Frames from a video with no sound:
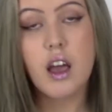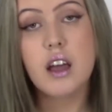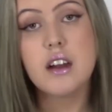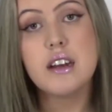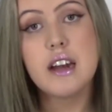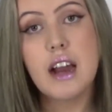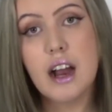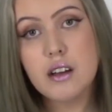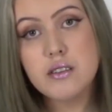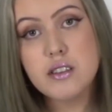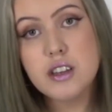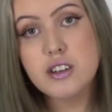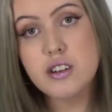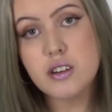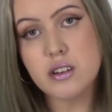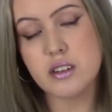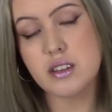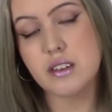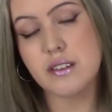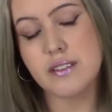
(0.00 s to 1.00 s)
Now, they
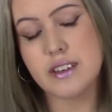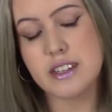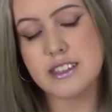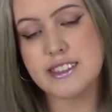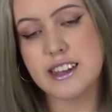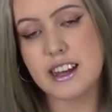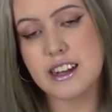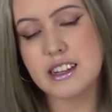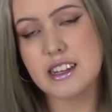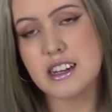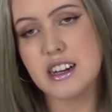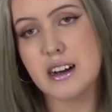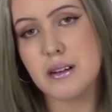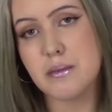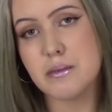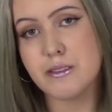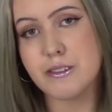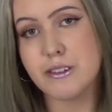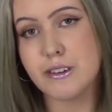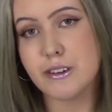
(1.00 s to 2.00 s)
don't give exactly how
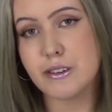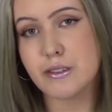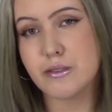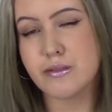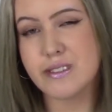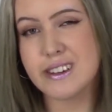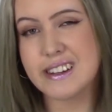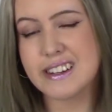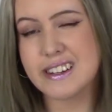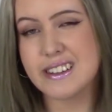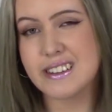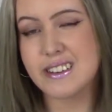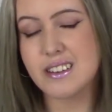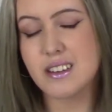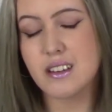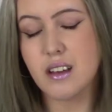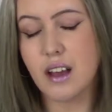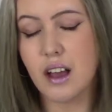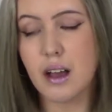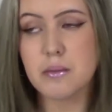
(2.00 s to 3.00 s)

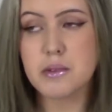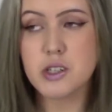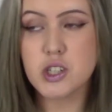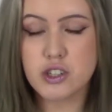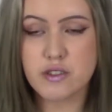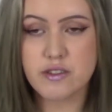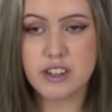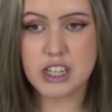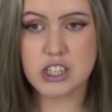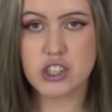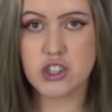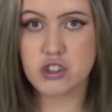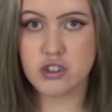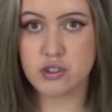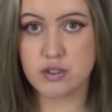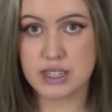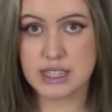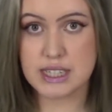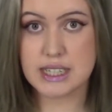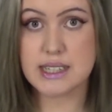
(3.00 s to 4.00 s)
much of each
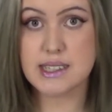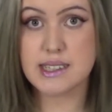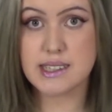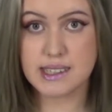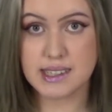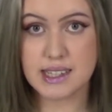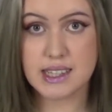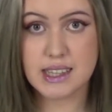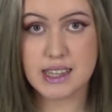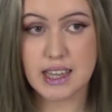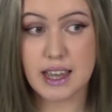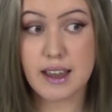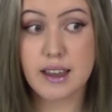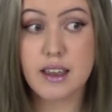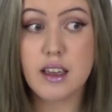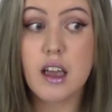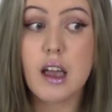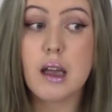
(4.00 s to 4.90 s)
ingredient is in there,